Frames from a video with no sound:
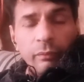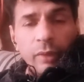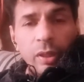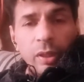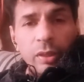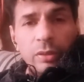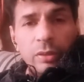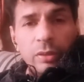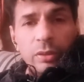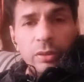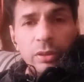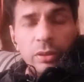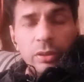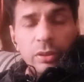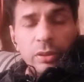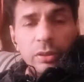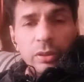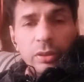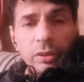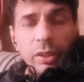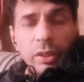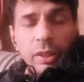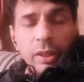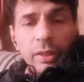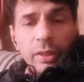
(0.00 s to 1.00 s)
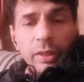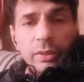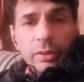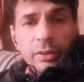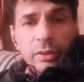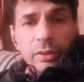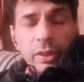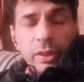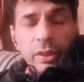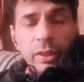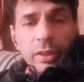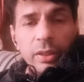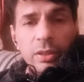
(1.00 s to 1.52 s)
Jesus Christ's
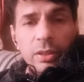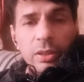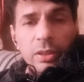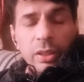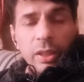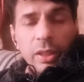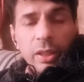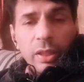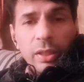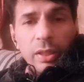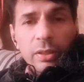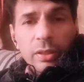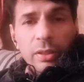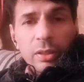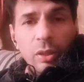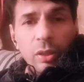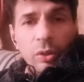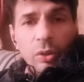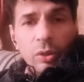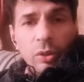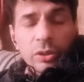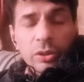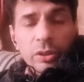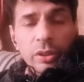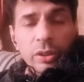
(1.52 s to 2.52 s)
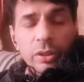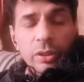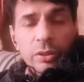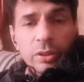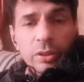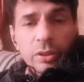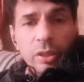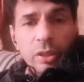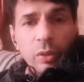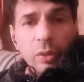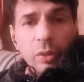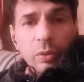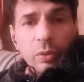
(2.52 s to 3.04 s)
energy has lost its
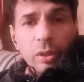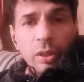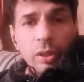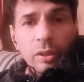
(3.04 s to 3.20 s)
ground.